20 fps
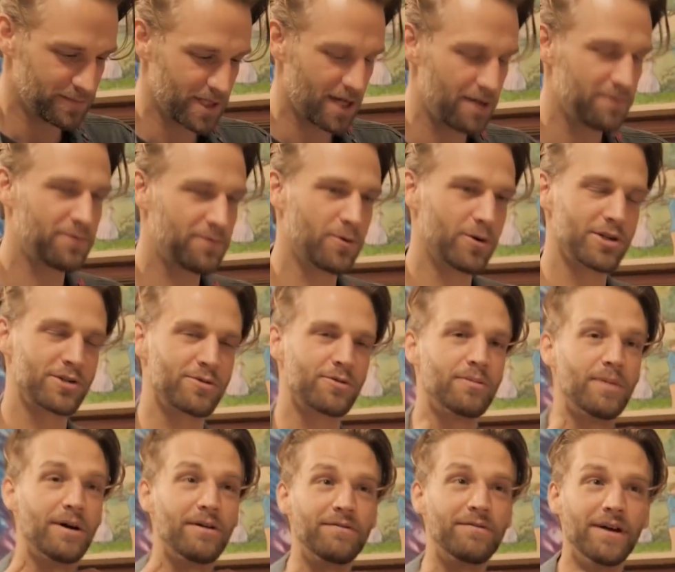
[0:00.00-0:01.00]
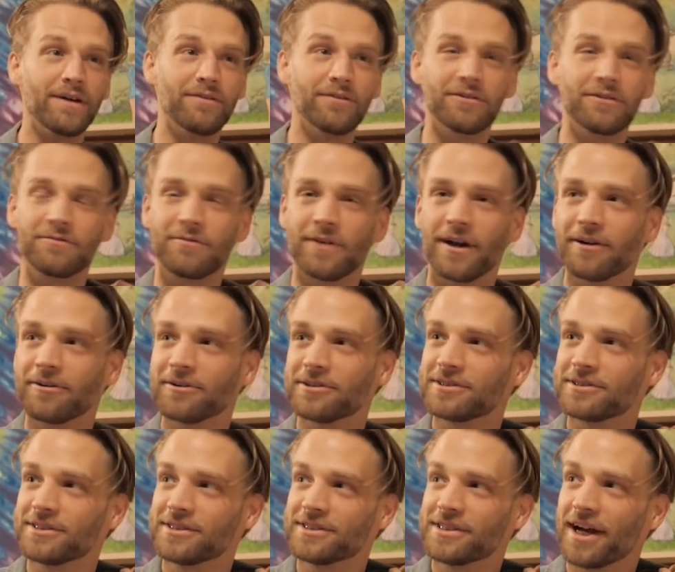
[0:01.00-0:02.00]
Tom Ford is one of my favorite
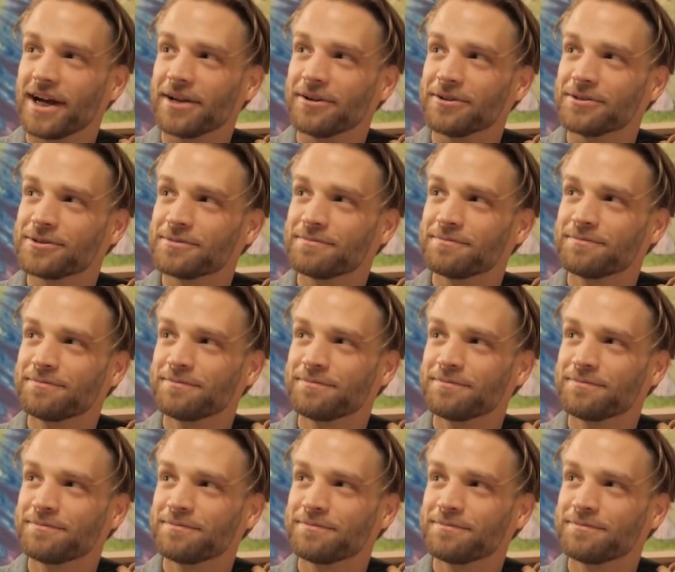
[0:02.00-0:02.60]
fragrance designers.